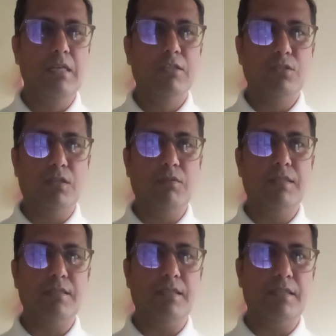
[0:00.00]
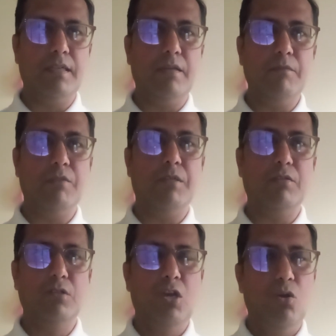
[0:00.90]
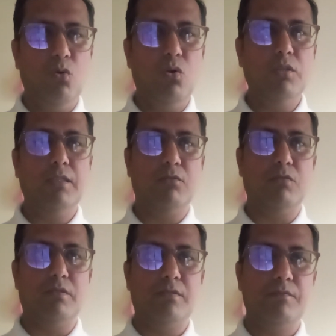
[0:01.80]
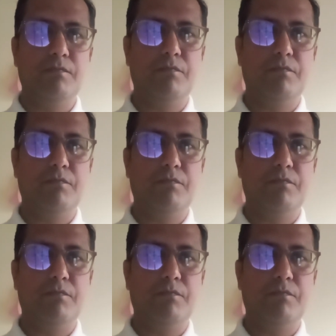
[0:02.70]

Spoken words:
So now let's say here I'm giving you all the tools.